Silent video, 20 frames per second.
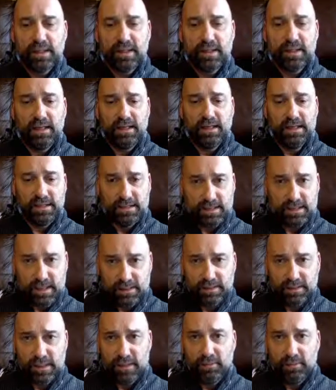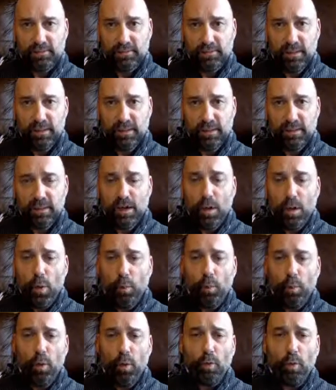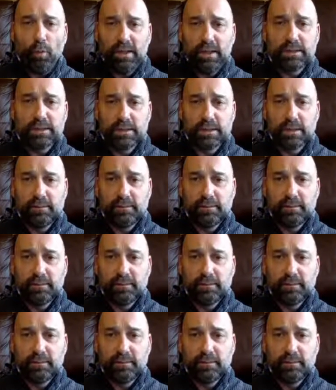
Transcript: and it does help me, what will it do?